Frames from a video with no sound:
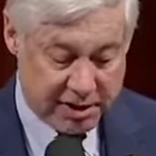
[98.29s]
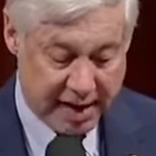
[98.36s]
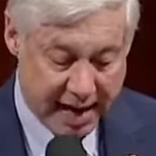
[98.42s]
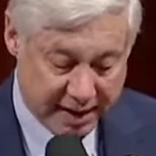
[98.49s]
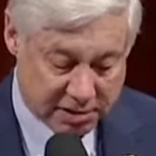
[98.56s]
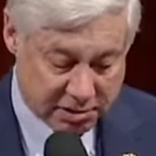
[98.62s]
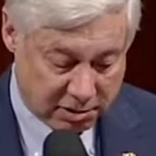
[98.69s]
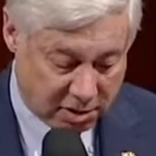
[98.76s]

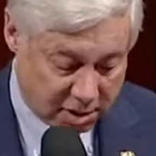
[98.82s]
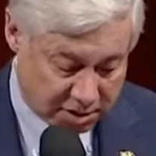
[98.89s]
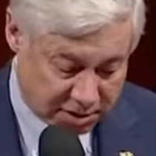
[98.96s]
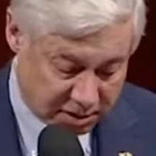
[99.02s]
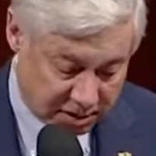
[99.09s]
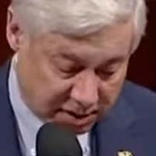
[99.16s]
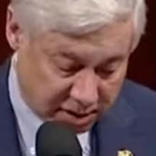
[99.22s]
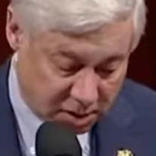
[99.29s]
tax
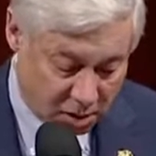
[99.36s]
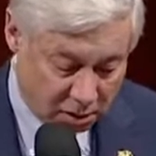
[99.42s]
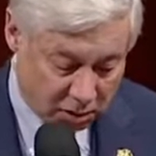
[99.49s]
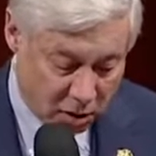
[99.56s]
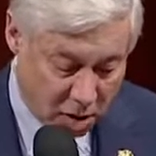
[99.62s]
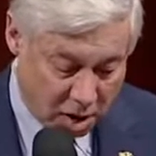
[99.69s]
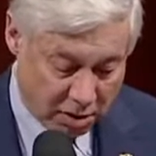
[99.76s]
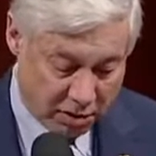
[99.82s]
laws so that no
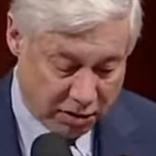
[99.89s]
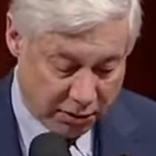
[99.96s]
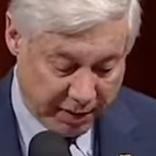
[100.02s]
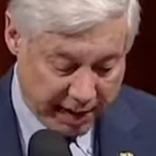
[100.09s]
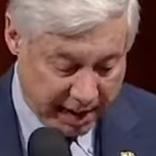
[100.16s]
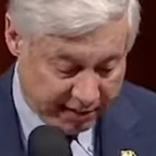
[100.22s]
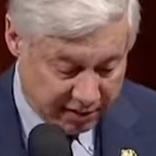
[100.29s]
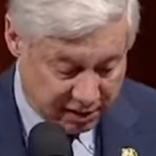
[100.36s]
longer do
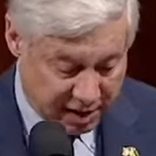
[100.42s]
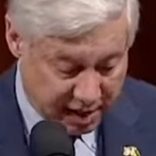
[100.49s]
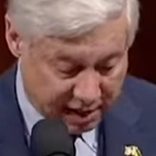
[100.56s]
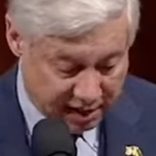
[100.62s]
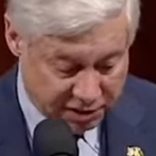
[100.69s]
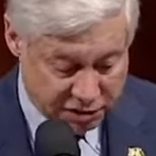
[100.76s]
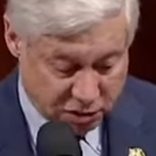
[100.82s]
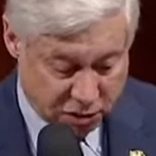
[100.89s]
we have the
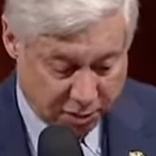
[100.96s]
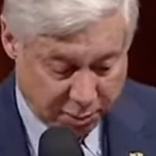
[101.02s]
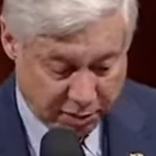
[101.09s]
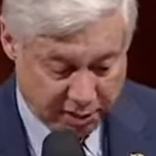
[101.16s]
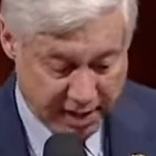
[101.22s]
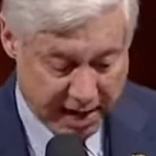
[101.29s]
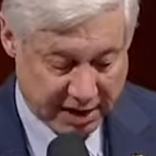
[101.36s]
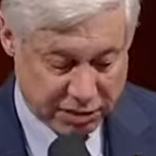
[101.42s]
highest
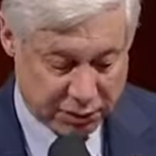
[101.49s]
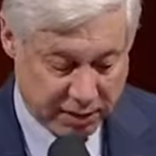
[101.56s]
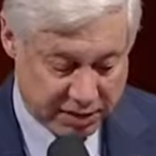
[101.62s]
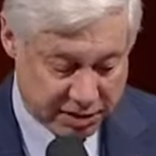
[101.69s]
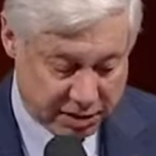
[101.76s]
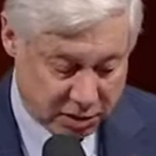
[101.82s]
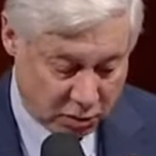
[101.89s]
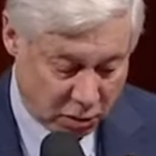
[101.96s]
corporate tax
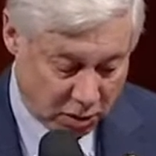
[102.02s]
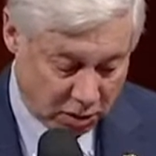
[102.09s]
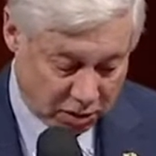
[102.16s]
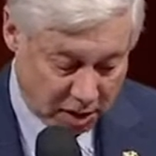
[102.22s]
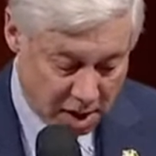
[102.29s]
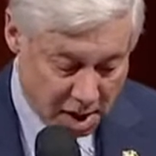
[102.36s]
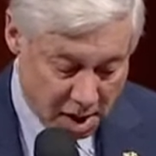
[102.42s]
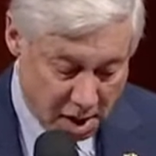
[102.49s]
rates in the world,